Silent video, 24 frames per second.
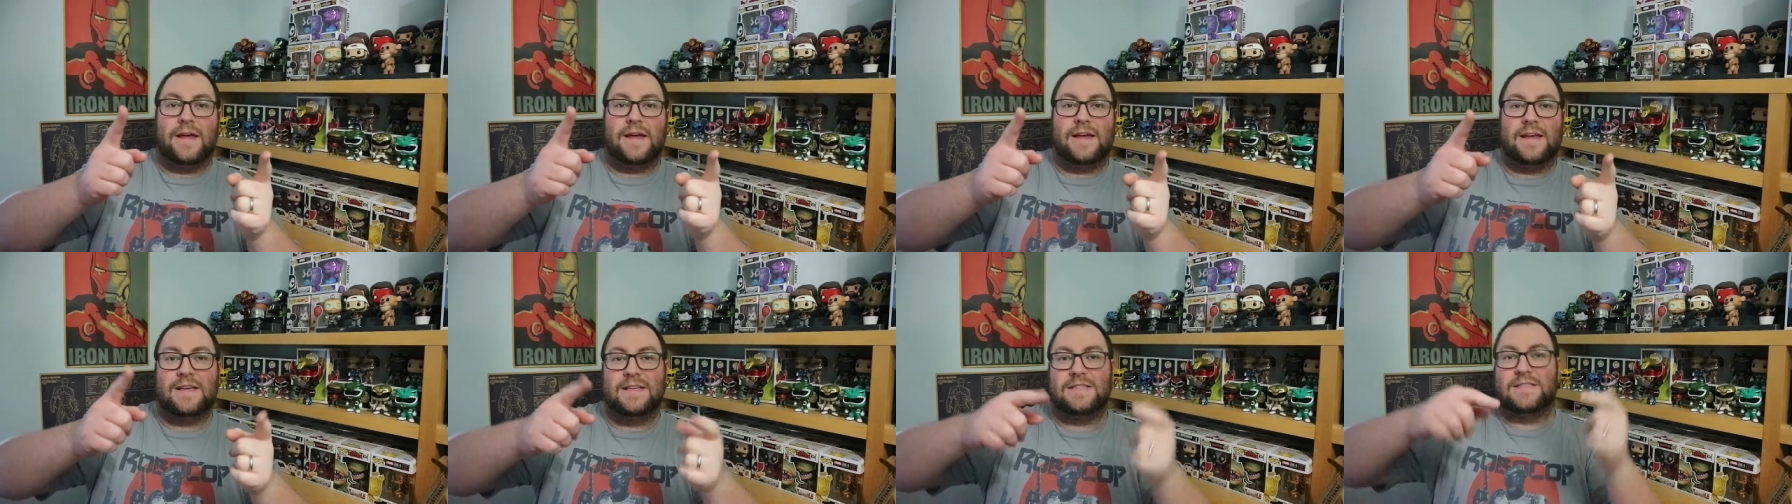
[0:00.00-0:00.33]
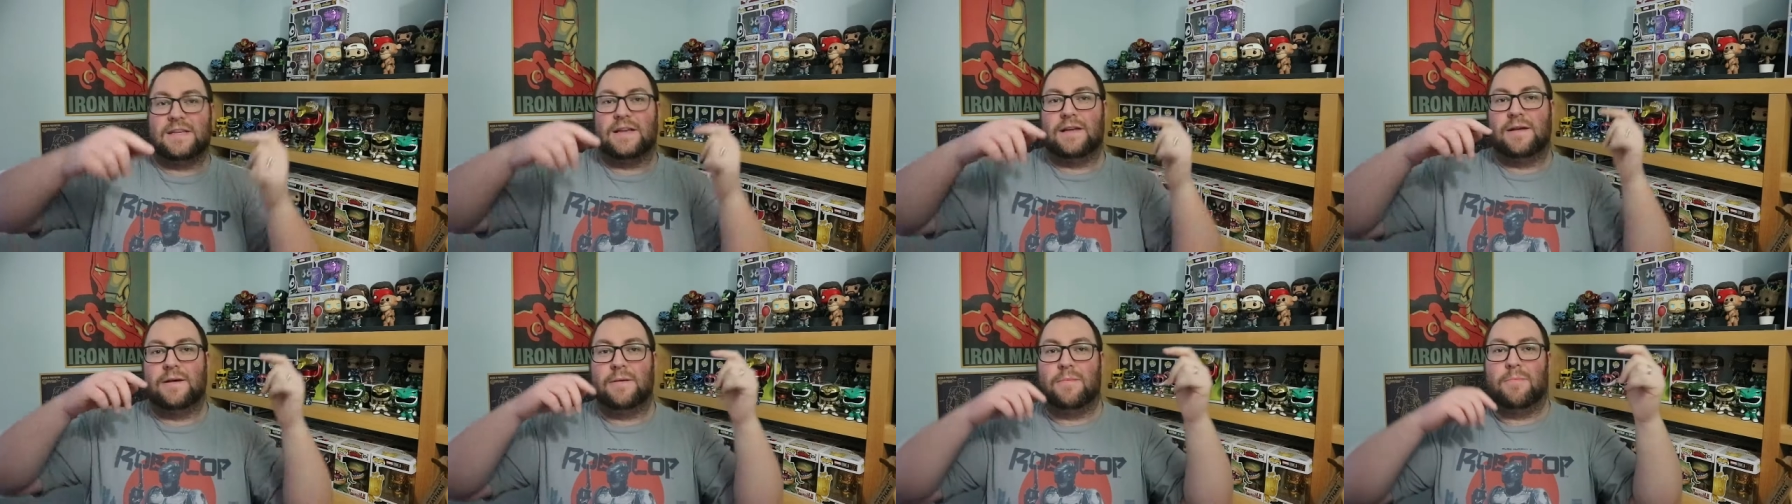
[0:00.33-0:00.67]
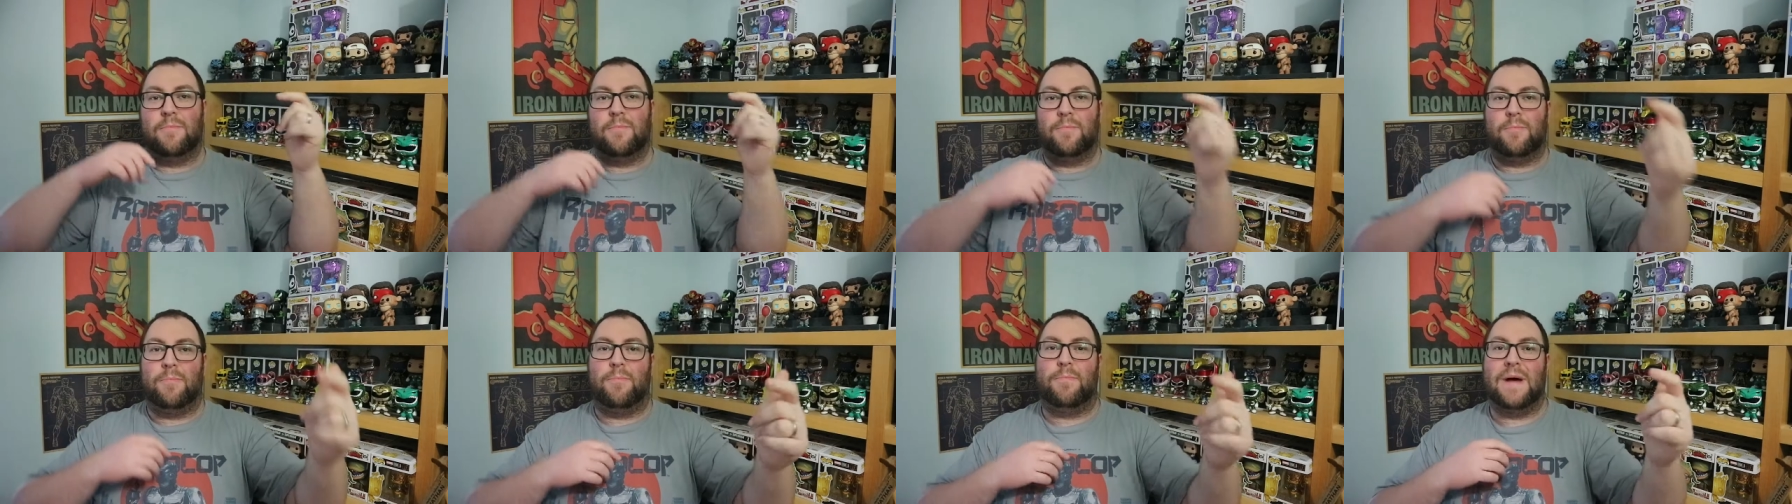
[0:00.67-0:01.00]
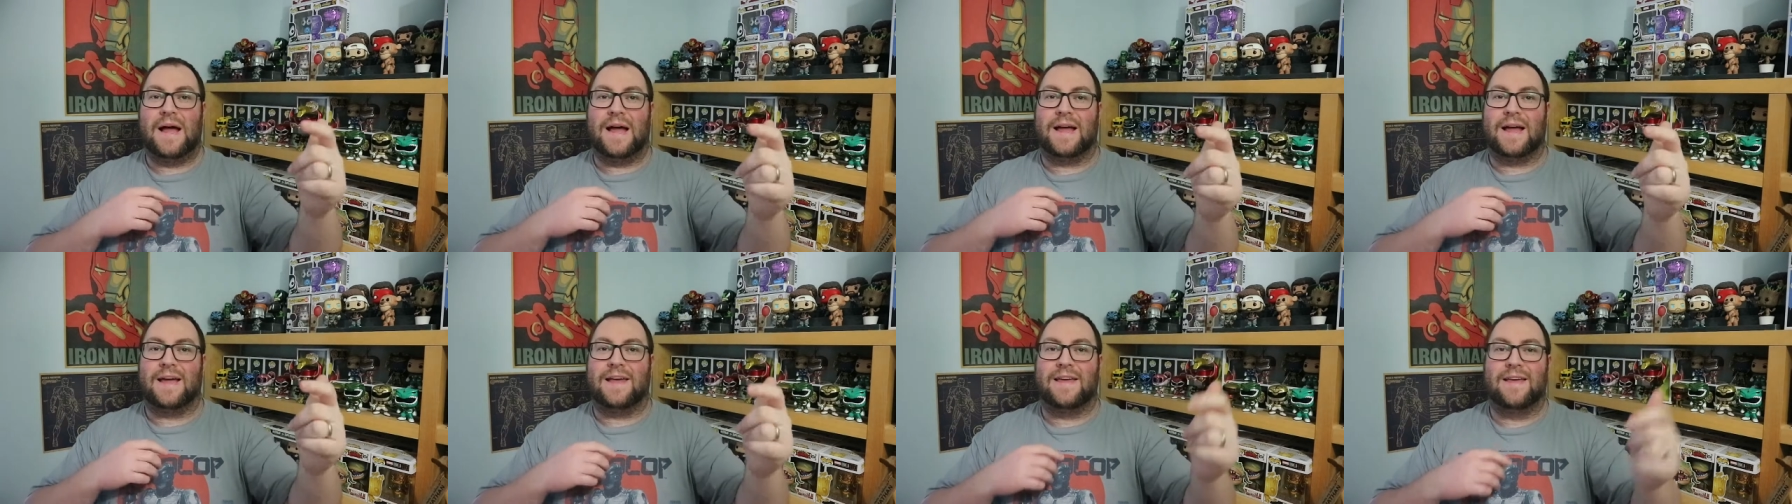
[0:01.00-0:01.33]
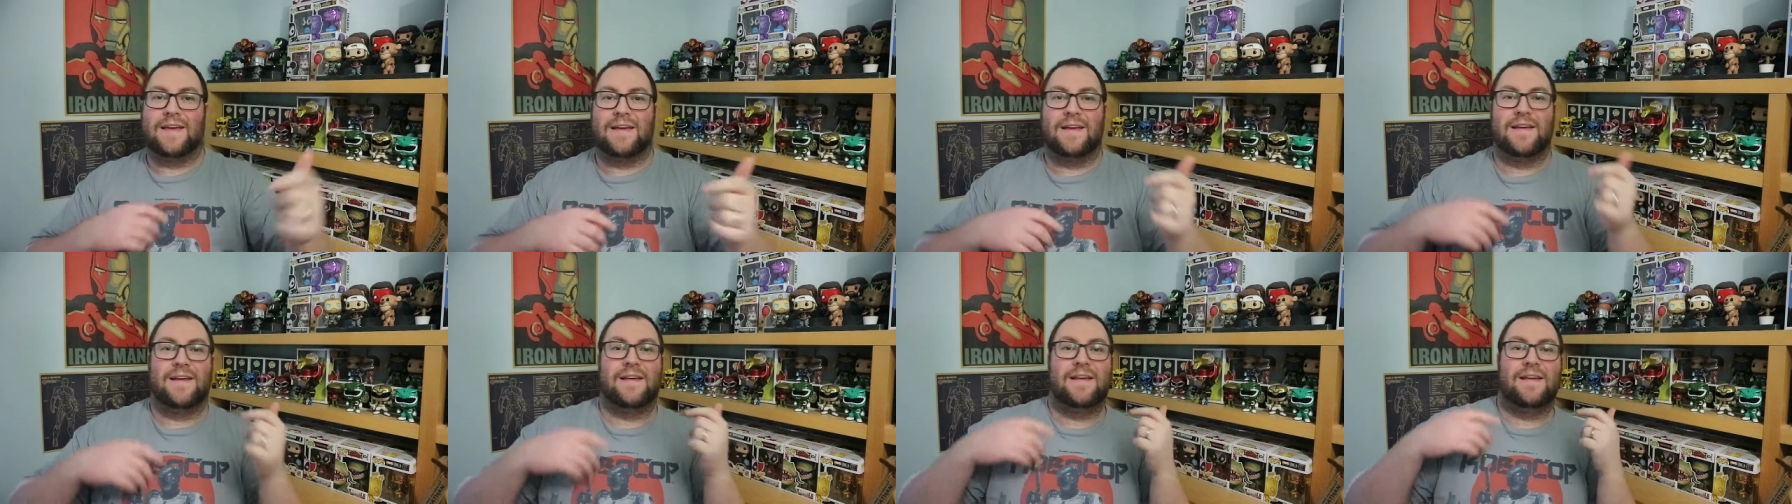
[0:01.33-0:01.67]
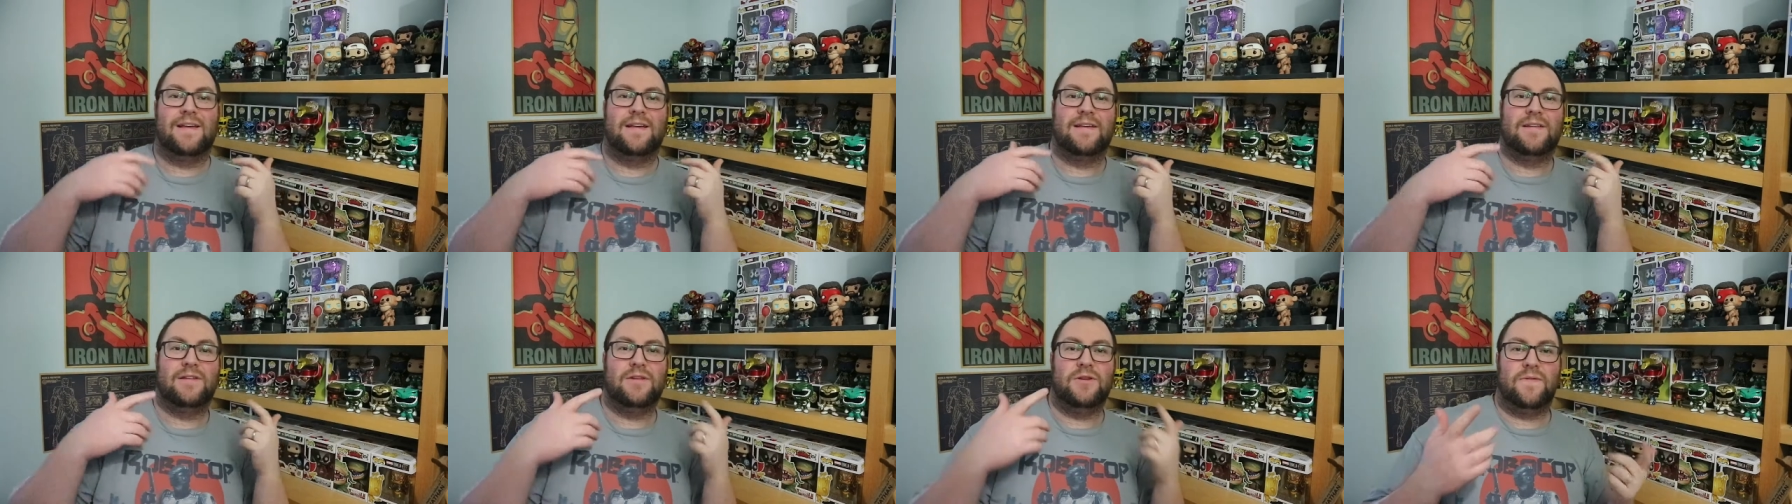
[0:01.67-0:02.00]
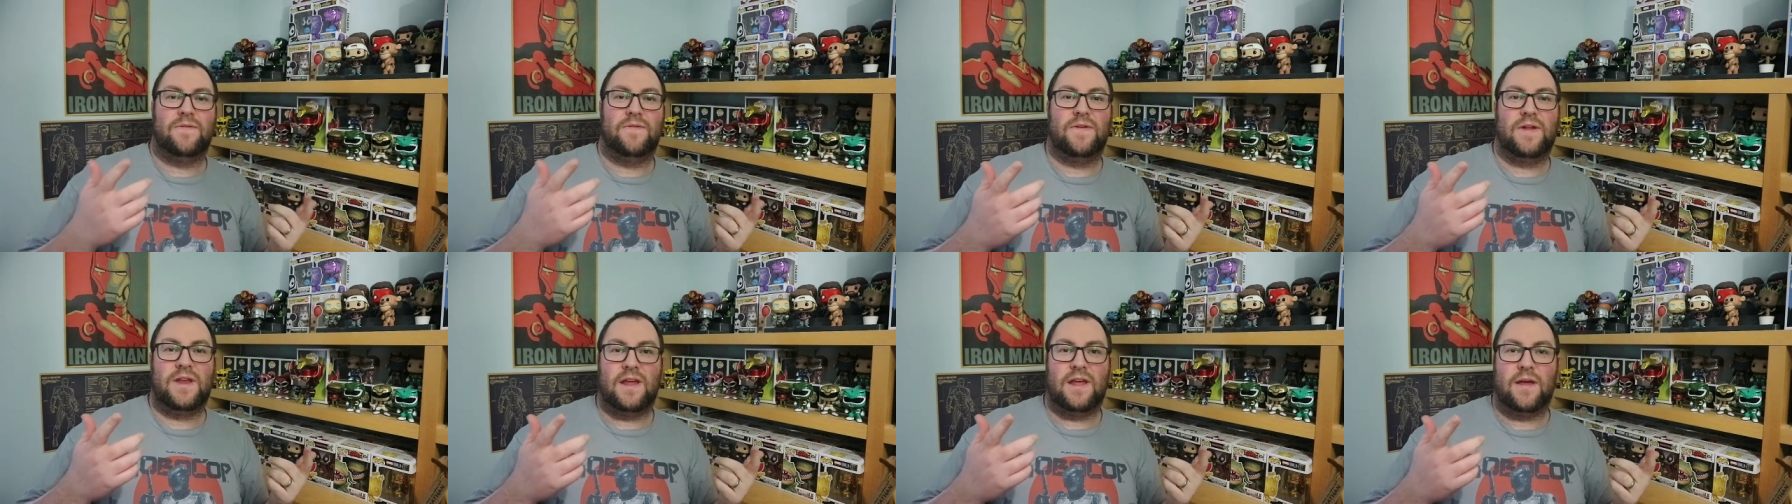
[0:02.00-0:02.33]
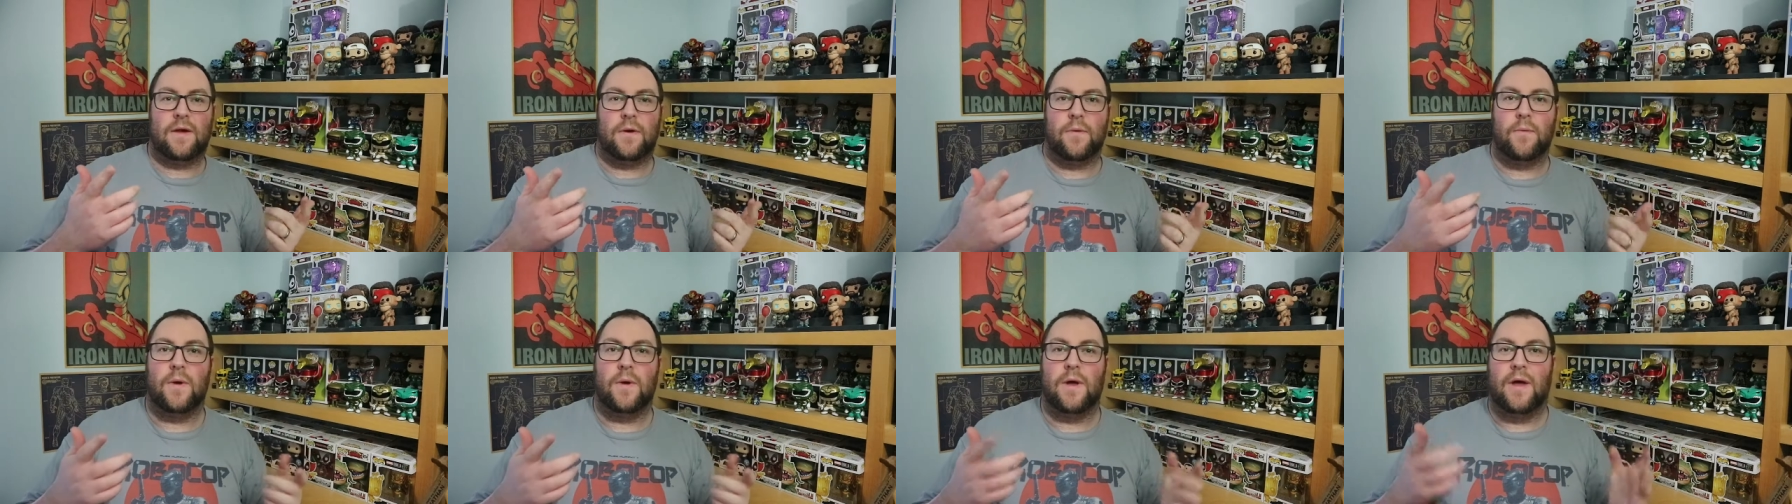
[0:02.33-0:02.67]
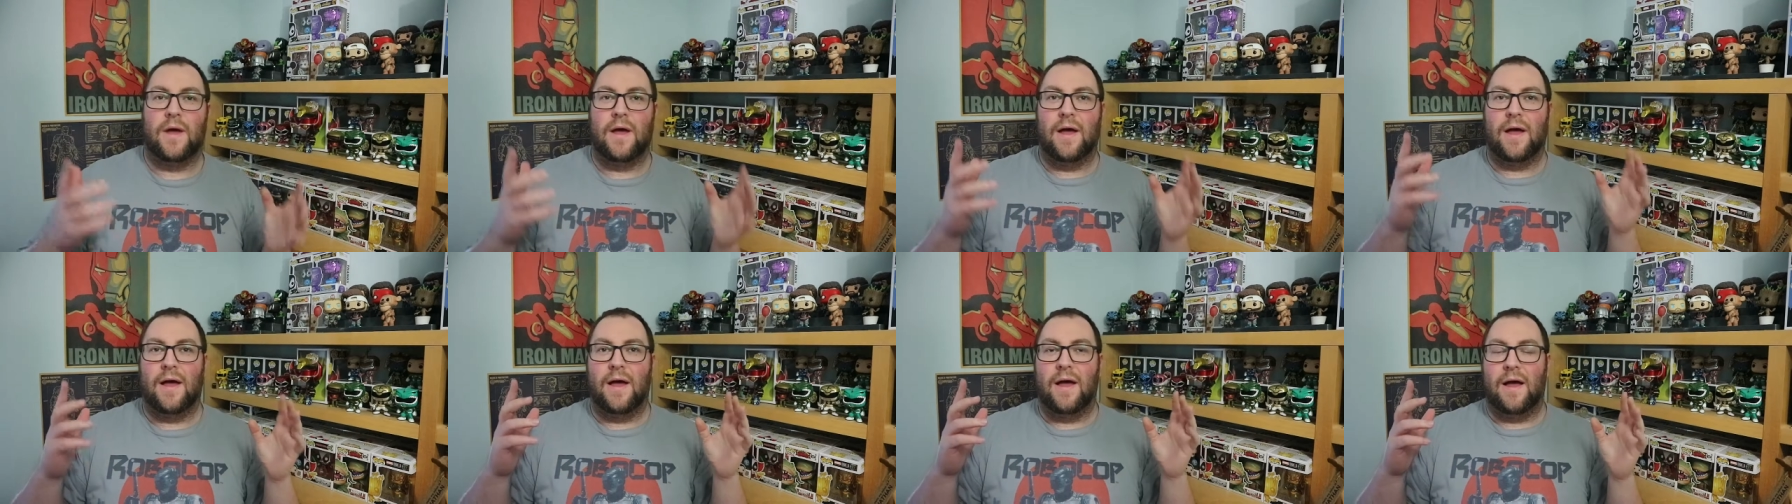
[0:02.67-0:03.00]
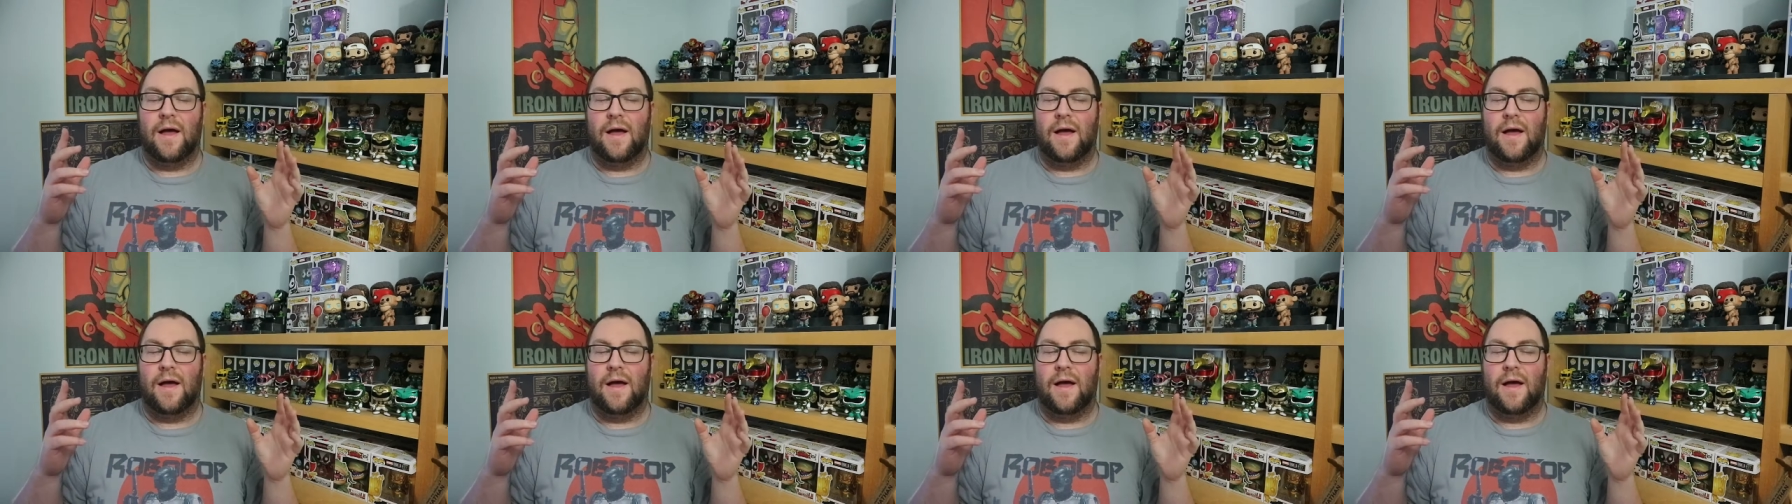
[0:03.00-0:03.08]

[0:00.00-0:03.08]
Hey guys, back. New video.